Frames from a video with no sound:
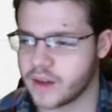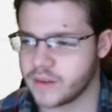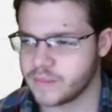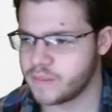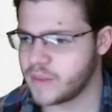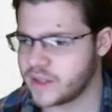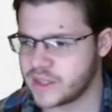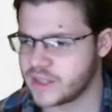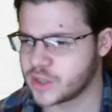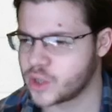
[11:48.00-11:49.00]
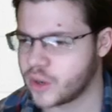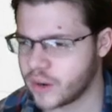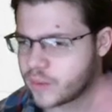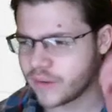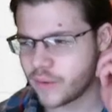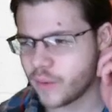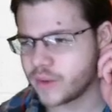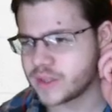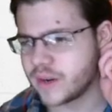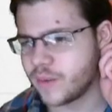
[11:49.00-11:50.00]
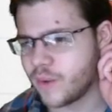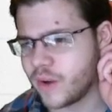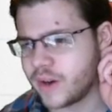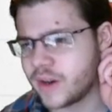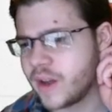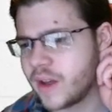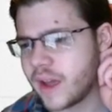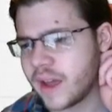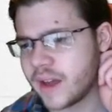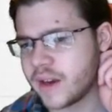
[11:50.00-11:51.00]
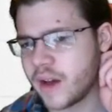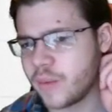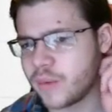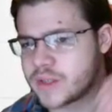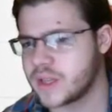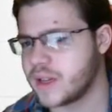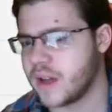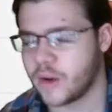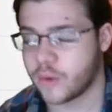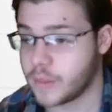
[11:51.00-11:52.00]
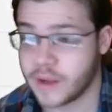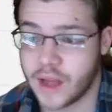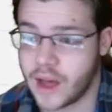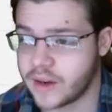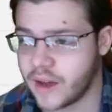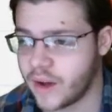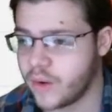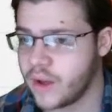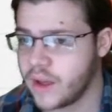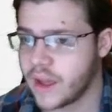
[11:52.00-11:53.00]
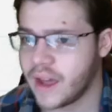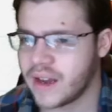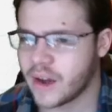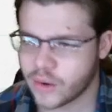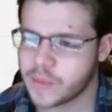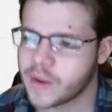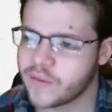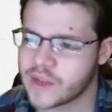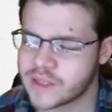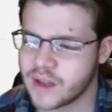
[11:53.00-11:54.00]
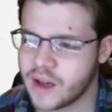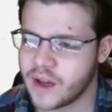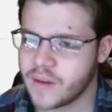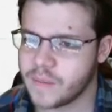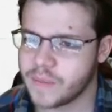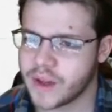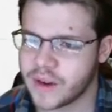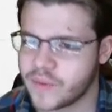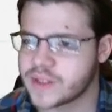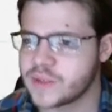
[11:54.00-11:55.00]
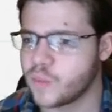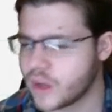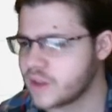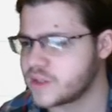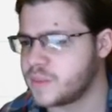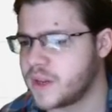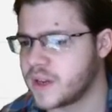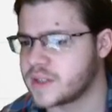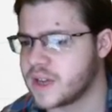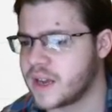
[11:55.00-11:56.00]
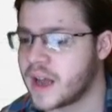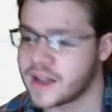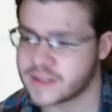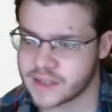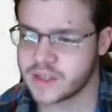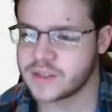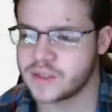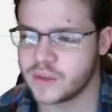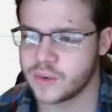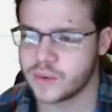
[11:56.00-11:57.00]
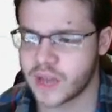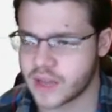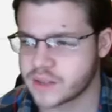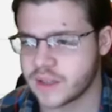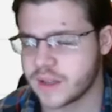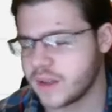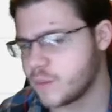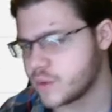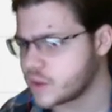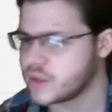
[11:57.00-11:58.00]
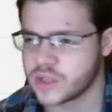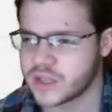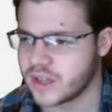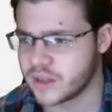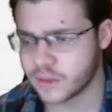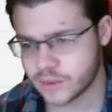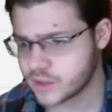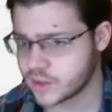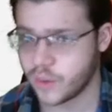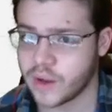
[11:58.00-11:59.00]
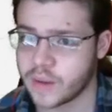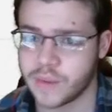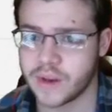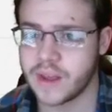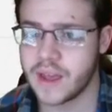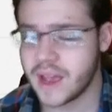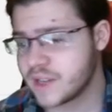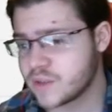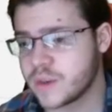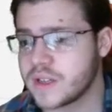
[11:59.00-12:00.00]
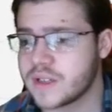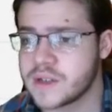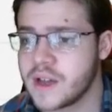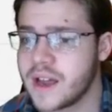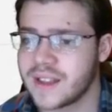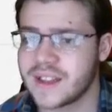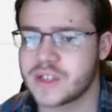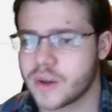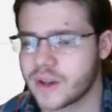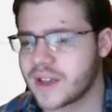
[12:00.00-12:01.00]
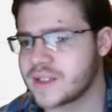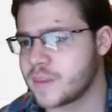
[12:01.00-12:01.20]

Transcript: mid-season showdown, whatever it was that it won. And we see Alcremie a lot now. And Alcremie Uninvested will outspeed us and has access to Dazzling Gleam, which can just kill us, which is annoying, but is what it is. And then Togekiss up